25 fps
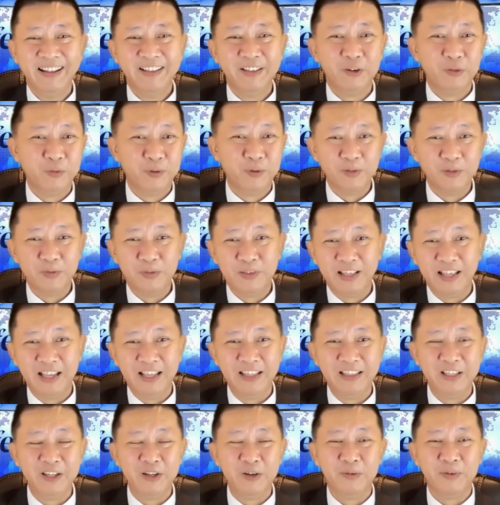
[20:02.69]
The one with
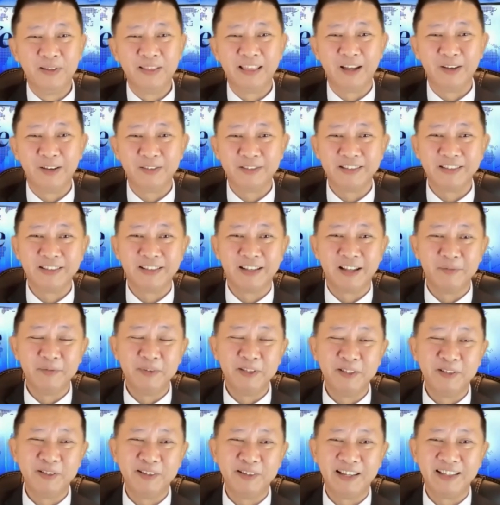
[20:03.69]
80 over 1,000
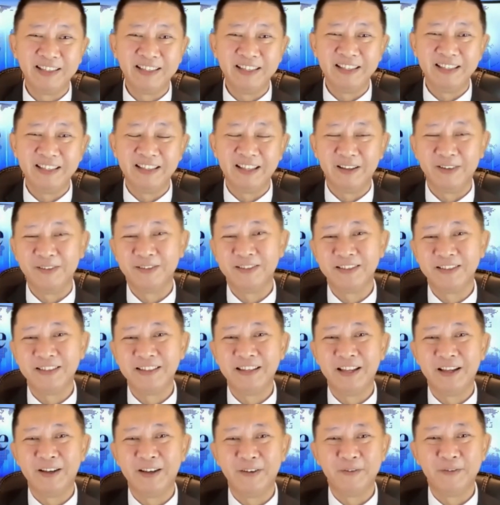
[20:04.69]
coming to
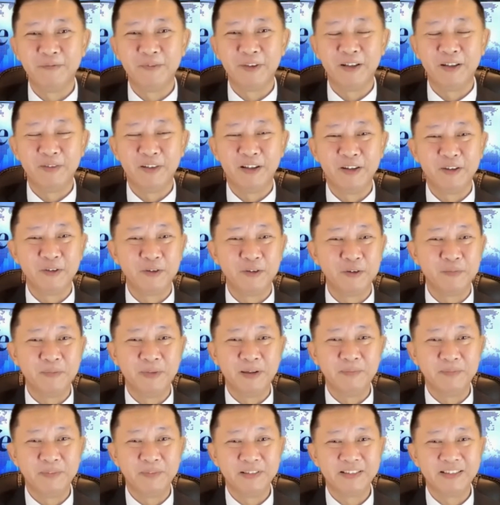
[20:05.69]
90,000 now, and group
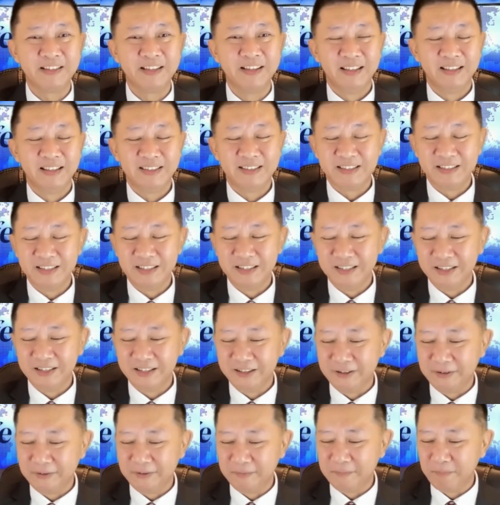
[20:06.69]
members. That's the
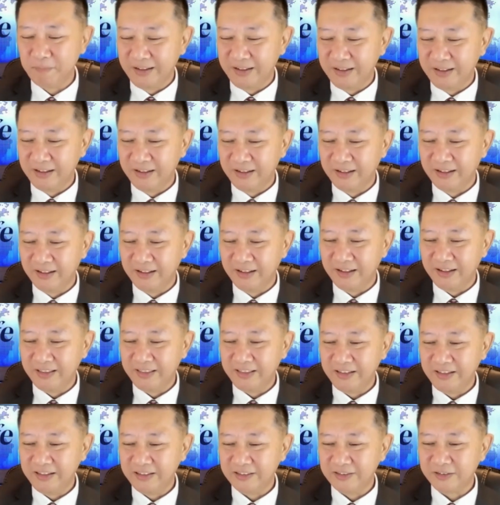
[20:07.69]
I
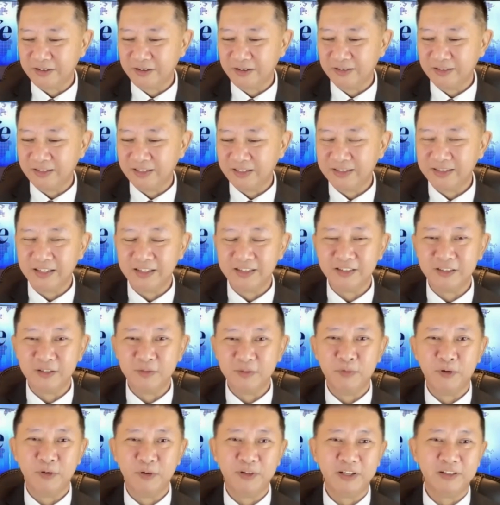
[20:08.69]
think it's called a
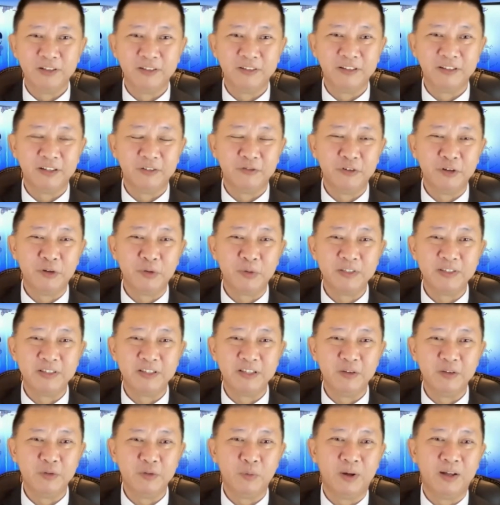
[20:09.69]
testimonial
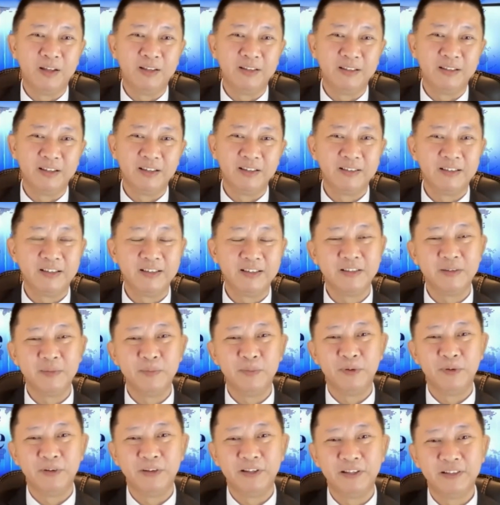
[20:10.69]
frequency one
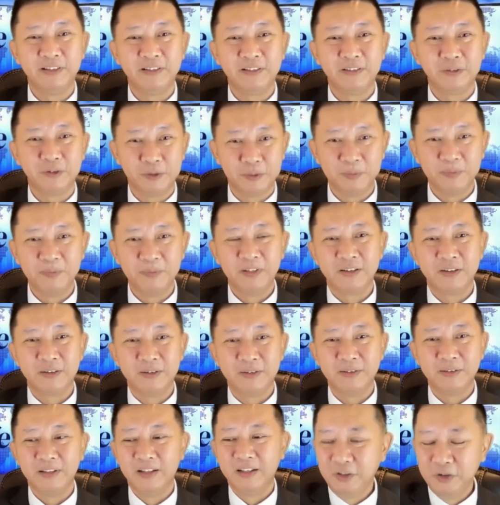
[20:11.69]
testimonial group.
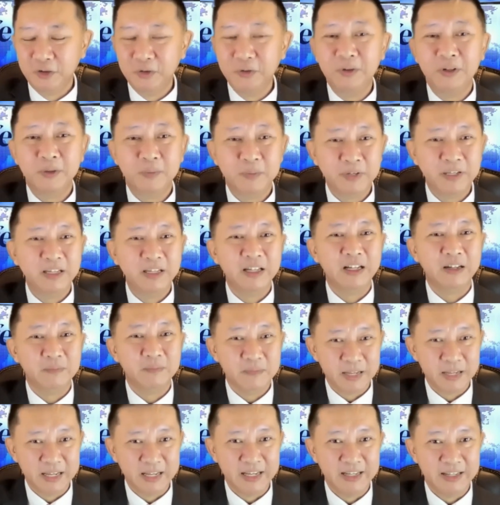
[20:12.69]
So you will be
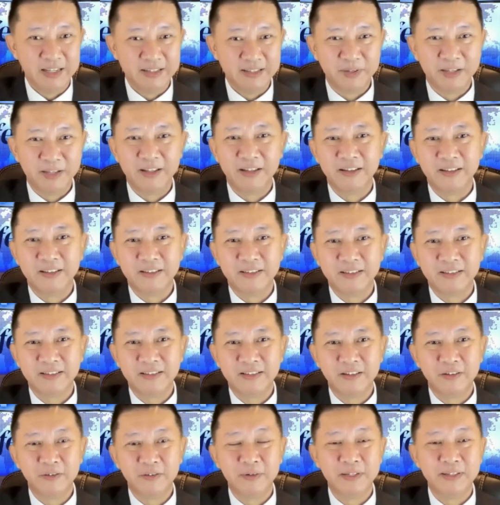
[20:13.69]
amazed because
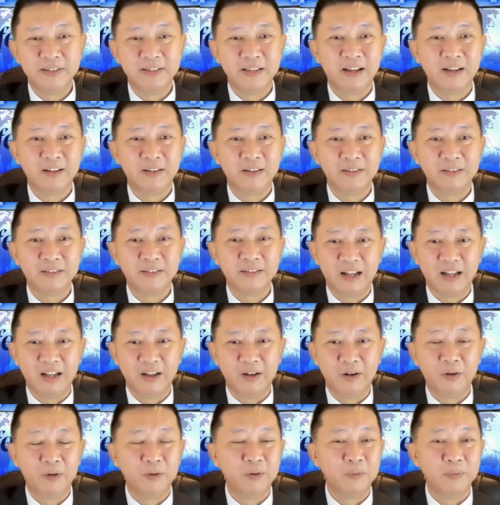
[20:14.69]
the results
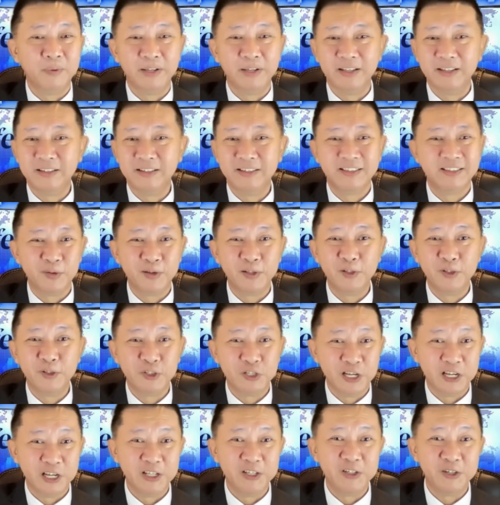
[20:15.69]
are always going to
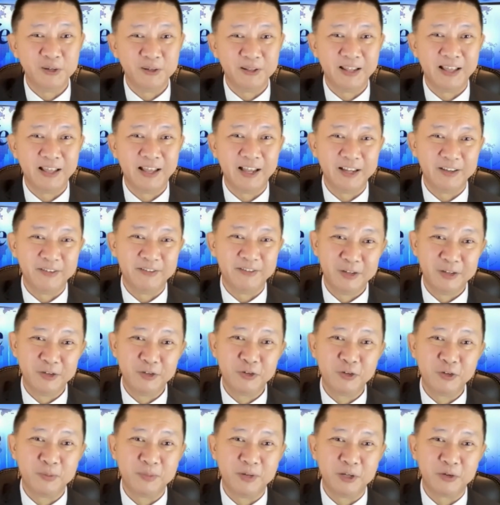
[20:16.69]
change your life. Thank you
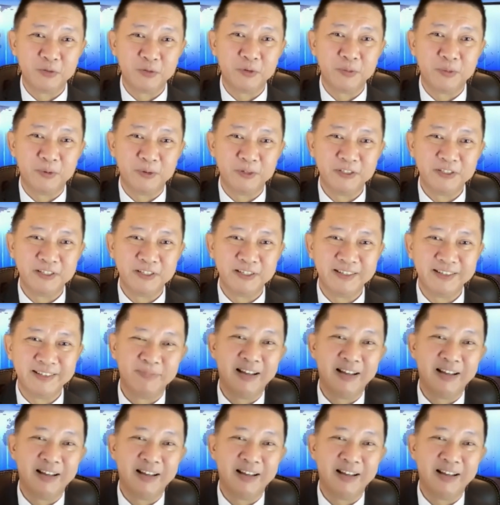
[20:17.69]
so much for watching.